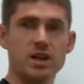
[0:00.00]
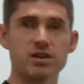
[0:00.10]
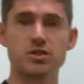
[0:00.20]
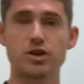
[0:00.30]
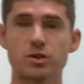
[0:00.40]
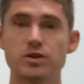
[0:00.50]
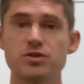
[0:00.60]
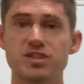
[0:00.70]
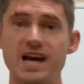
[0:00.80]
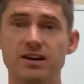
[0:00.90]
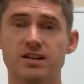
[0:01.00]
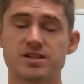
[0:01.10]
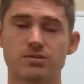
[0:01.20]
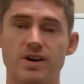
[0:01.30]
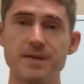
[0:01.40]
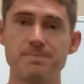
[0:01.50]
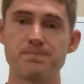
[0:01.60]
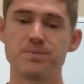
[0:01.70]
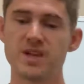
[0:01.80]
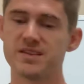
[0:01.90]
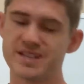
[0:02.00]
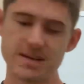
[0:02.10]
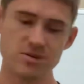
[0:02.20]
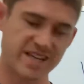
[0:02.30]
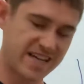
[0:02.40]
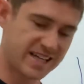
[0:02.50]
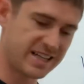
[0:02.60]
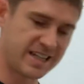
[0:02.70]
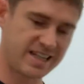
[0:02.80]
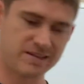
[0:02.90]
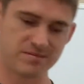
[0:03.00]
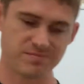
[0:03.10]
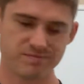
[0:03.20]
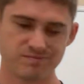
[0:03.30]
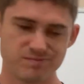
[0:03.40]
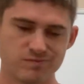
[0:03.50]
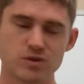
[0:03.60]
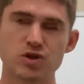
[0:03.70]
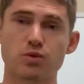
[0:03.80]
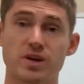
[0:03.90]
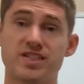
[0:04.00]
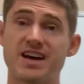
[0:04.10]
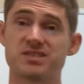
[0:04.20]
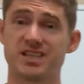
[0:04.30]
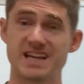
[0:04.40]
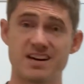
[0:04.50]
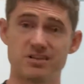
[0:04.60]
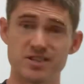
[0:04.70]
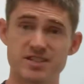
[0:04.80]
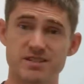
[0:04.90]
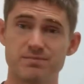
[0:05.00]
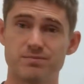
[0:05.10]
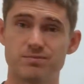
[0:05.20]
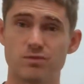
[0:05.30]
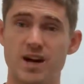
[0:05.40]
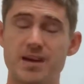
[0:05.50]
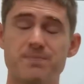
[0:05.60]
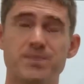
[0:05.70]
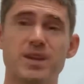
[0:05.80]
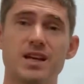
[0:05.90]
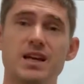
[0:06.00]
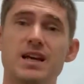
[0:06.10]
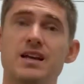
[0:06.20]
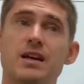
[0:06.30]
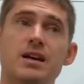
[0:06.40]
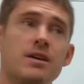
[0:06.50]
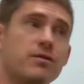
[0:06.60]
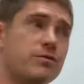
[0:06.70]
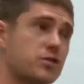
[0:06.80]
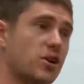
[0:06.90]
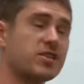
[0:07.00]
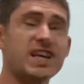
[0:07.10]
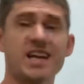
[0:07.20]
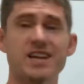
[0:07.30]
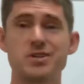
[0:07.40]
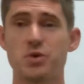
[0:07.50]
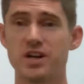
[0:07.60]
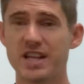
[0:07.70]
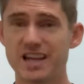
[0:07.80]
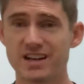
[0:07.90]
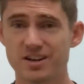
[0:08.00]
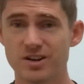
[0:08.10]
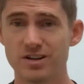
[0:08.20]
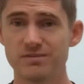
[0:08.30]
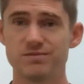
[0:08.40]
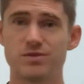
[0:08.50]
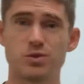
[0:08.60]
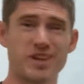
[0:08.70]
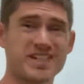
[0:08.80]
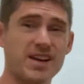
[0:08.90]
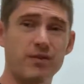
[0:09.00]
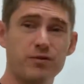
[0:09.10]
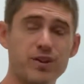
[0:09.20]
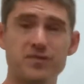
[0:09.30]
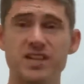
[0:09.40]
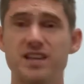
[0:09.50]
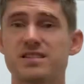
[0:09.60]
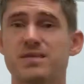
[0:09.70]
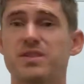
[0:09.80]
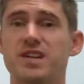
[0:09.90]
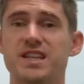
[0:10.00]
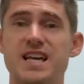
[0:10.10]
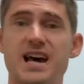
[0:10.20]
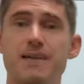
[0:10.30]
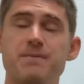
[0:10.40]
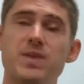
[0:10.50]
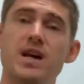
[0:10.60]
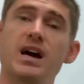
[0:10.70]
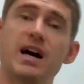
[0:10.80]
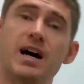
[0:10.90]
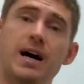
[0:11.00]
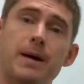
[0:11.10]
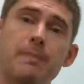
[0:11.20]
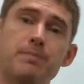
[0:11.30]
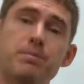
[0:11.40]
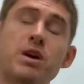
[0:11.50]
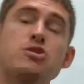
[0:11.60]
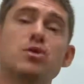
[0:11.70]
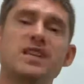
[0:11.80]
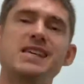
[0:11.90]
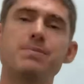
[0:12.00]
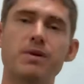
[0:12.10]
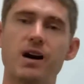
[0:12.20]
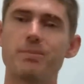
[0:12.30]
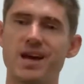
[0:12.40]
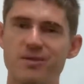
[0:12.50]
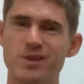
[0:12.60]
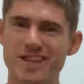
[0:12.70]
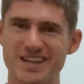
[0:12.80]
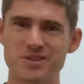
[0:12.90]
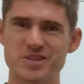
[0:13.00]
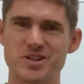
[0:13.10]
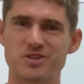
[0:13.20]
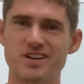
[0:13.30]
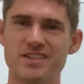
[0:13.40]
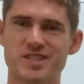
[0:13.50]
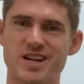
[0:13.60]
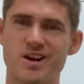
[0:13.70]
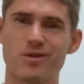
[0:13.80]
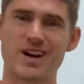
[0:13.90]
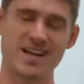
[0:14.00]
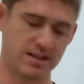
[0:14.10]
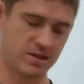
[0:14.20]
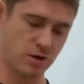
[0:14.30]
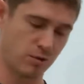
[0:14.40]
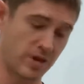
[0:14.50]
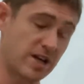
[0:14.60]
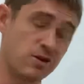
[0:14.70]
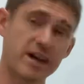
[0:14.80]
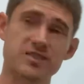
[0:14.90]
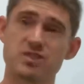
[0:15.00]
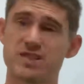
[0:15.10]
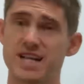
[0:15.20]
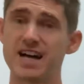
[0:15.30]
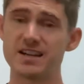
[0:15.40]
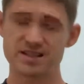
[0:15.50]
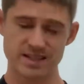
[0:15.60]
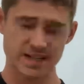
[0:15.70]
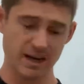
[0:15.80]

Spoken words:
So you can reduce calories, right? Say you're taking in 3,000 calories, right? If you start taking in 2,800, 2,750, something like that, but you keep up everything else in your lifestyle, right? The way you exercise,